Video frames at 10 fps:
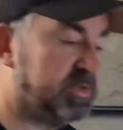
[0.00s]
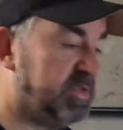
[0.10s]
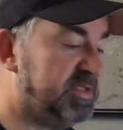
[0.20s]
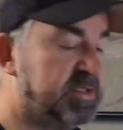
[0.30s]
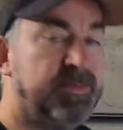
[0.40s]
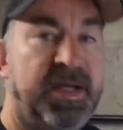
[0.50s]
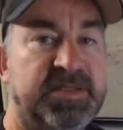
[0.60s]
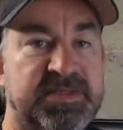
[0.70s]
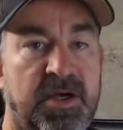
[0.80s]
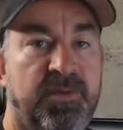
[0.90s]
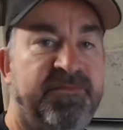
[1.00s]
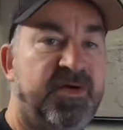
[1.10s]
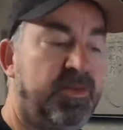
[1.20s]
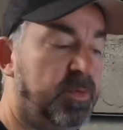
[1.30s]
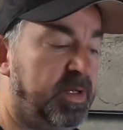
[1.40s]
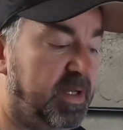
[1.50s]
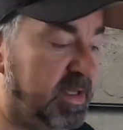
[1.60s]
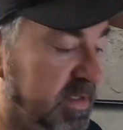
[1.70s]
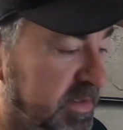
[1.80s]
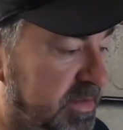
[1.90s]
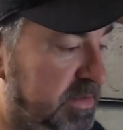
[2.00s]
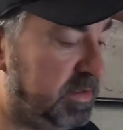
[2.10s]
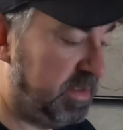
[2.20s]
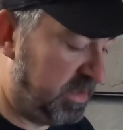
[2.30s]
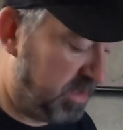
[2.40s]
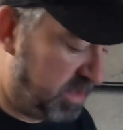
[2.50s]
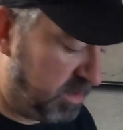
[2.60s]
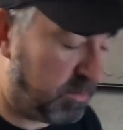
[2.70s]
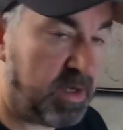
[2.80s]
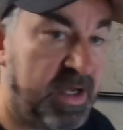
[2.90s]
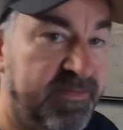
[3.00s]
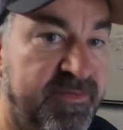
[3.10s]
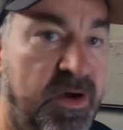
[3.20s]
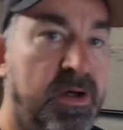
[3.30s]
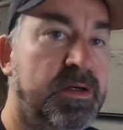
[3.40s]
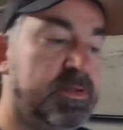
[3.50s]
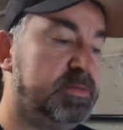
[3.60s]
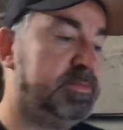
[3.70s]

So this is my setup for the winter. What I've got